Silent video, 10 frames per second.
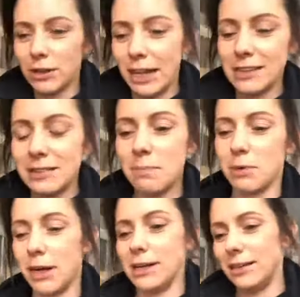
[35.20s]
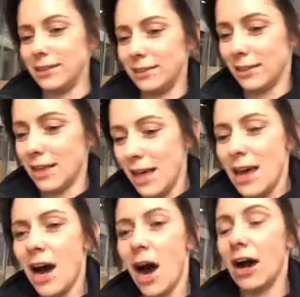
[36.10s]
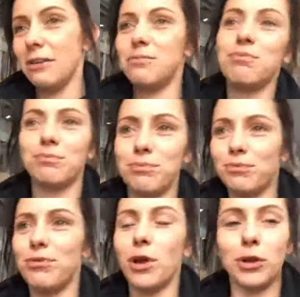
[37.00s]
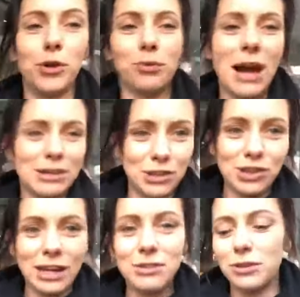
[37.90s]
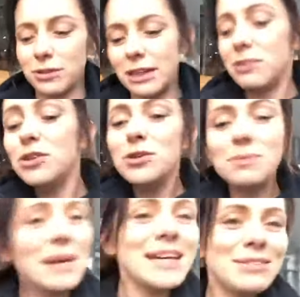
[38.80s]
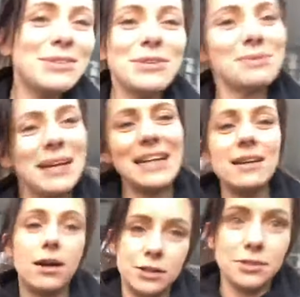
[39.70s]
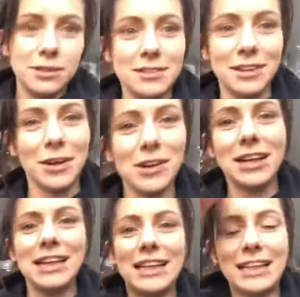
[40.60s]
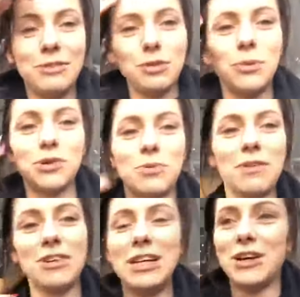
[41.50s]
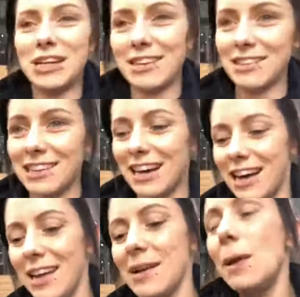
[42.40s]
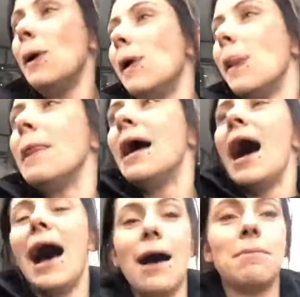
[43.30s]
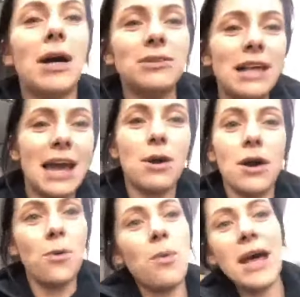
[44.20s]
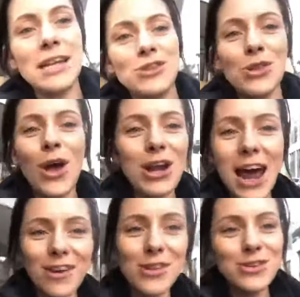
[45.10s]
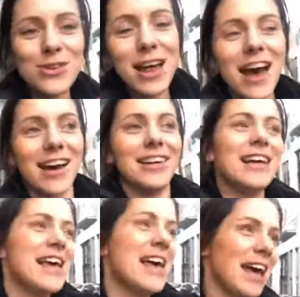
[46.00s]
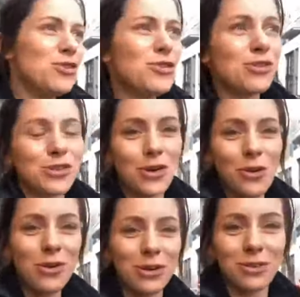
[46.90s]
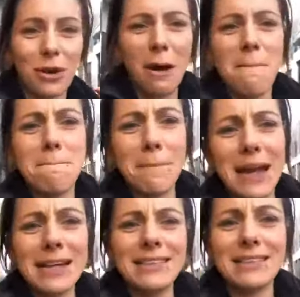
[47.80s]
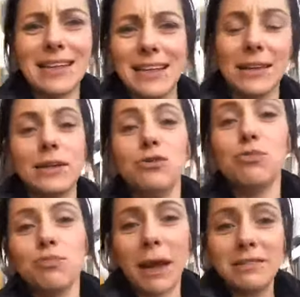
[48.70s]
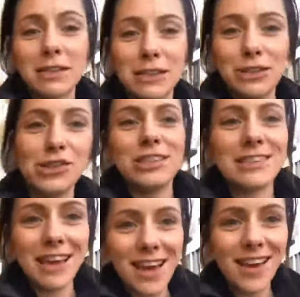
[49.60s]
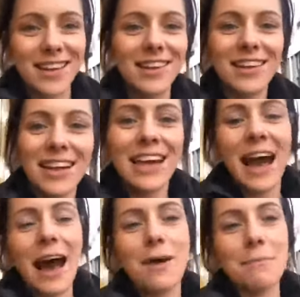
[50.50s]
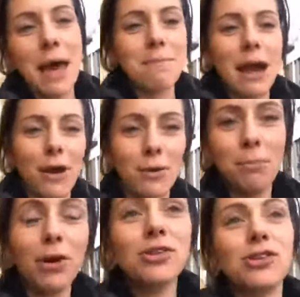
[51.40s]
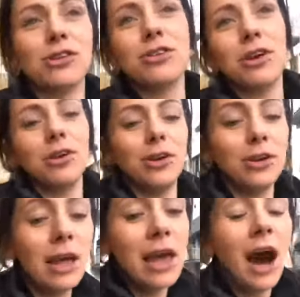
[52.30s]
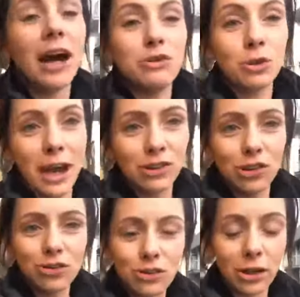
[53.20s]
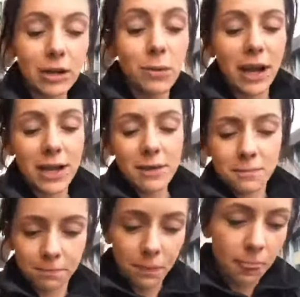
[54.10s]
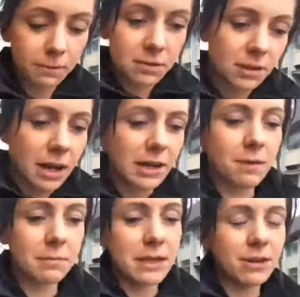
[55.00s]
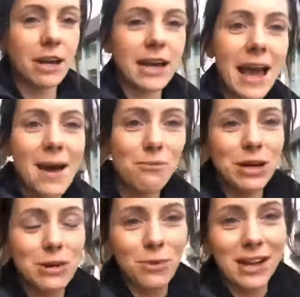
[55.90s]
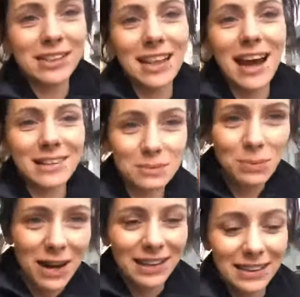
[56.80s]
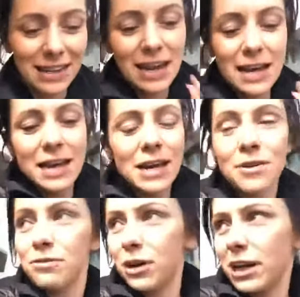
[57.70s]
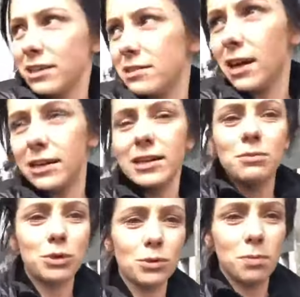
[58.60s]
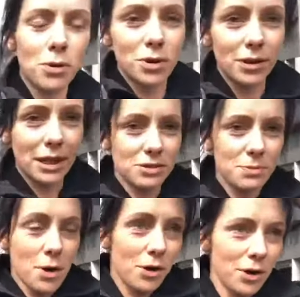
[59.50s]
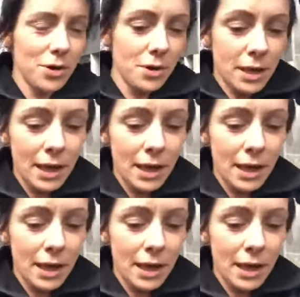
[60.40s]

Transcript: legs separated. And I followed her around and chased her. I was like, excuse me. I do this a lot, clearly, if you watched my video yesterday. And I was like, where did you learn how to do that? And your shoulders are amazing. And basically she said, at Power and Posture. So I took action straight away, signed up, and here I am, week one, class one. Very excited. We'll report on that tomorrow.